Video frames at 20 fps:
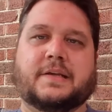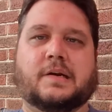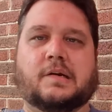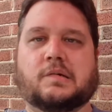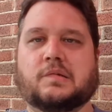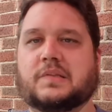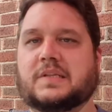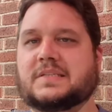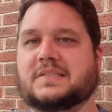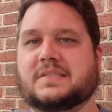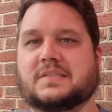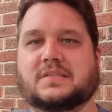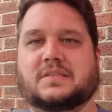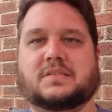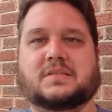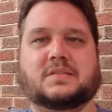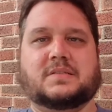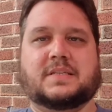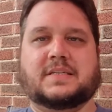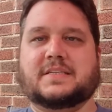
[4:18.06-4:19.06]

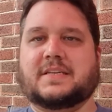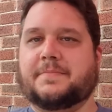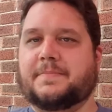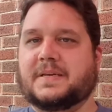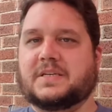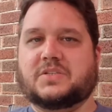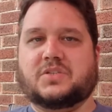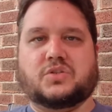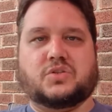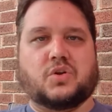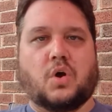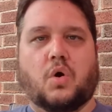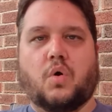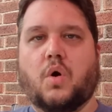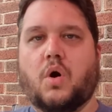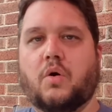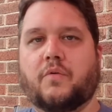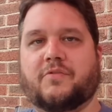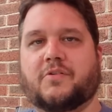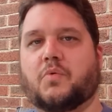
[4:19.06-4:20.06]
this can be
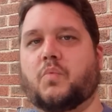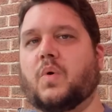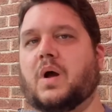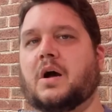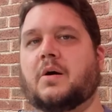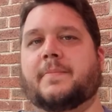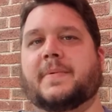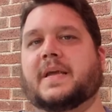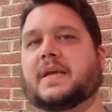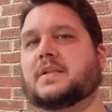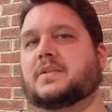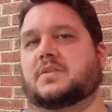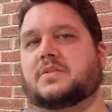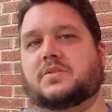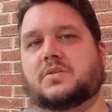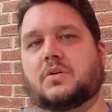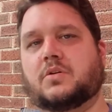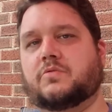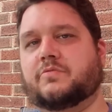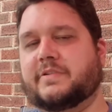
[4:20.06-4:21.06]
so overwhelming and
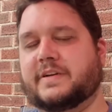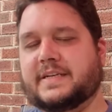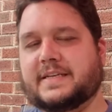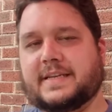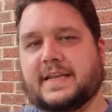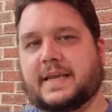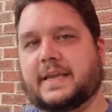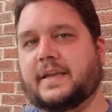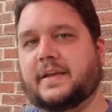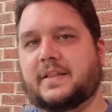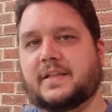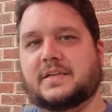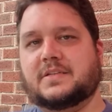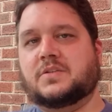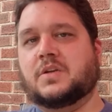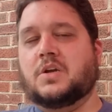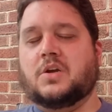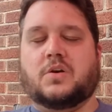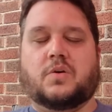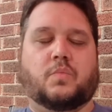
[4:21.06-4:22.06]
so ridiculous.